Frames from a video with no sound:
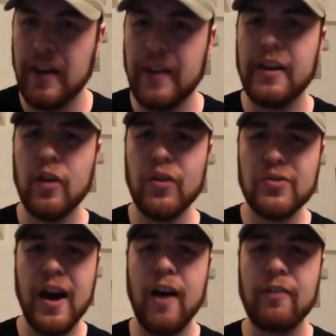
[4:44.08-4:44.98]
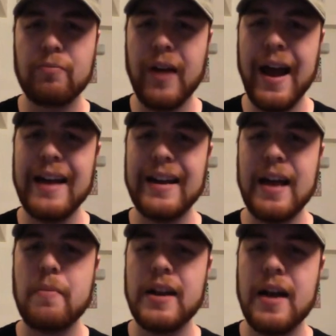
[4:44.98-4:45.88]
You know those off-brand
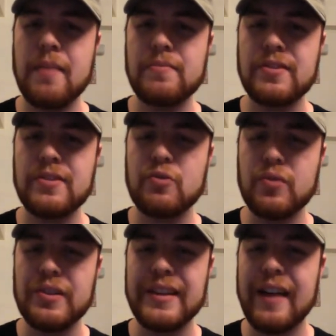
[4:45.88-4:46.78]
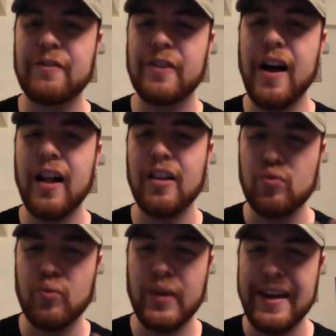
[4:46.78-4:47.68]
M and M's you would get for
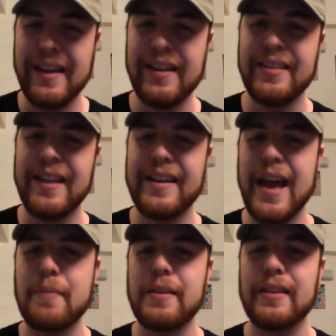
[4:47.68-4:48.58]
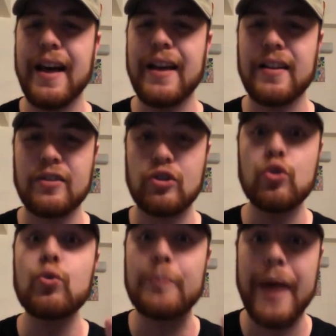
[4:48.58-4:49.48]
Halloween that came in like a
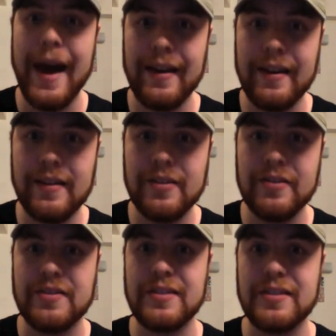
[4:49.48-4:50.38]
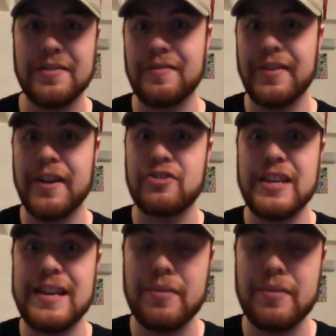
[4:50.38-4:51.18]
two-pack because they're cheap?